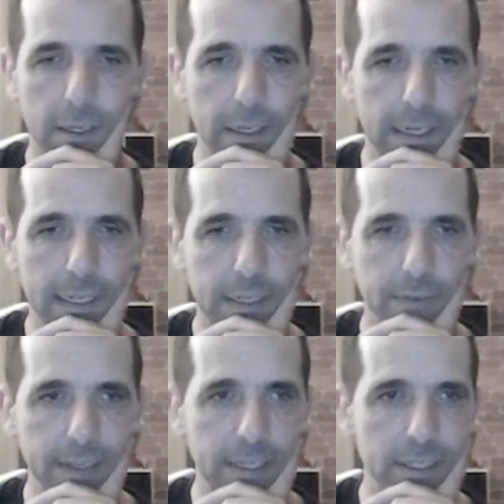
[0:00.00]
And I think
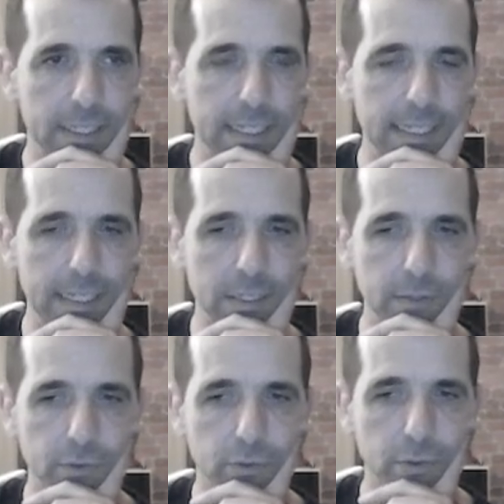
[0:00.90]
he just says that's sort of
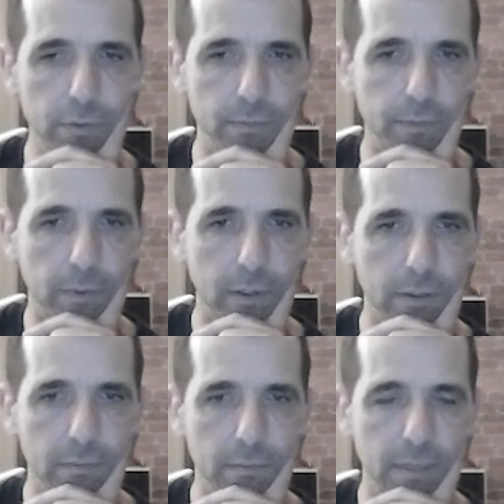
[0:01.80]

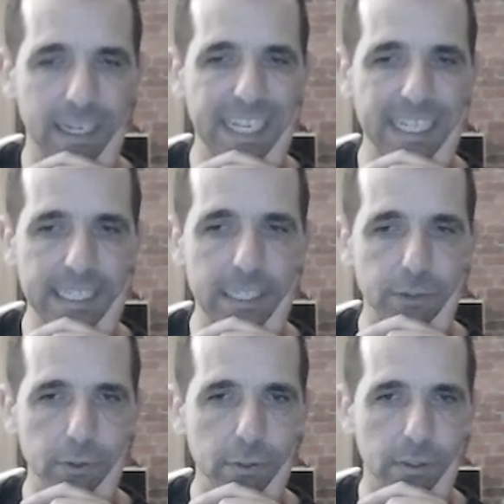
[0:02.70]
an easy draw.